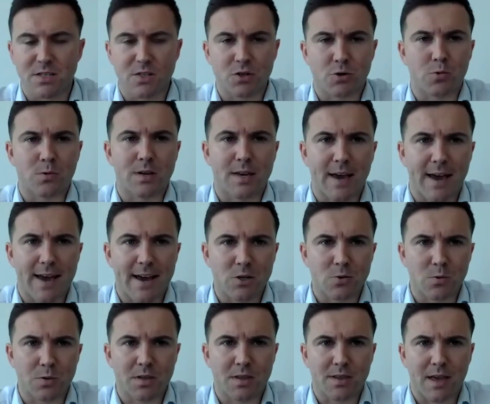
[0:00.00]
and to engage
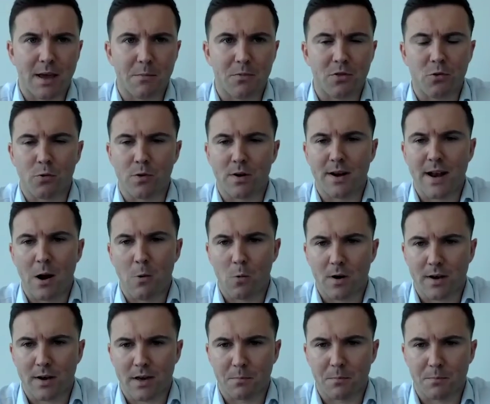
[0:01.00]
with them through a
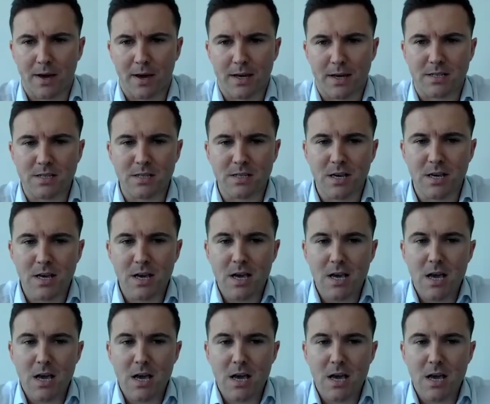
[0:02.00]
networking base.